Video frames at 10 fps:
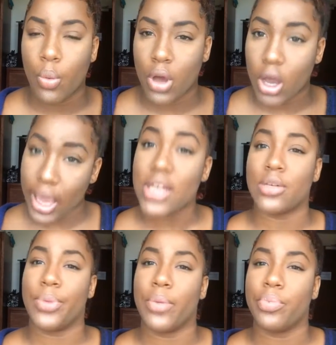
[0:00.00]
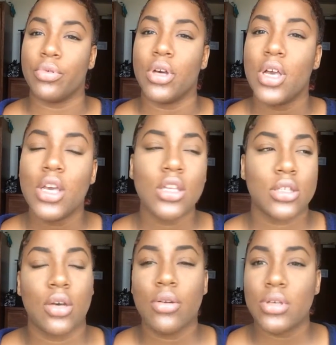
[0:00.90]
Caucasian people.
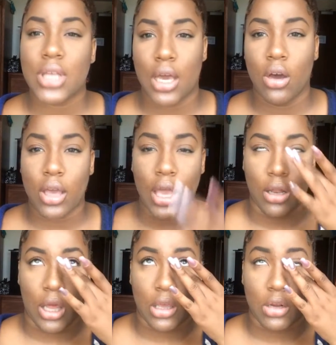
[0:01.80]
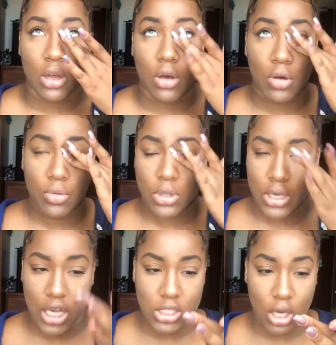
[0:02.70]
So he was like, okay, like,
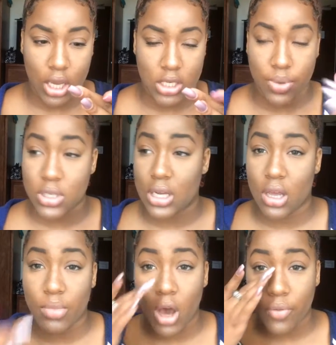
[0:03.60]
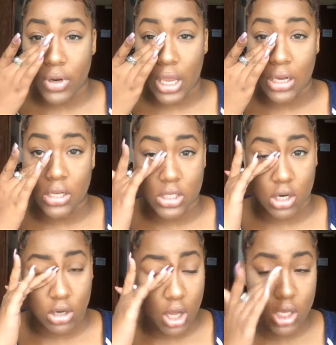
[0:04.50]
next Caucasian person that come over can't touch
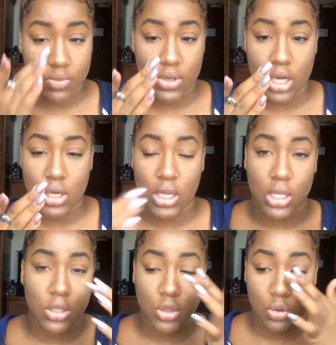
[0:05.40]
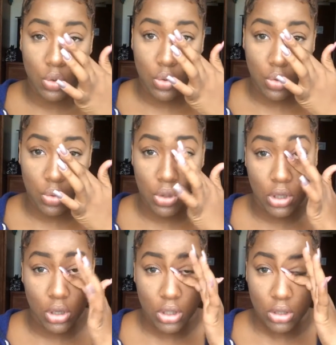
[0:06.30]
our dog because we're not trying to get
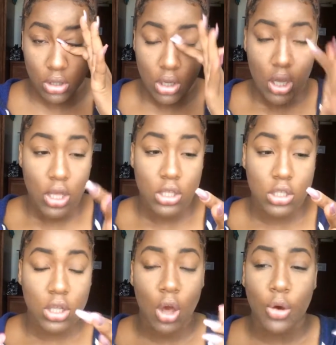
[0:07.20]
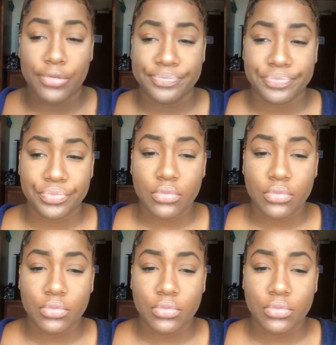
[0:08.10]
sued, So,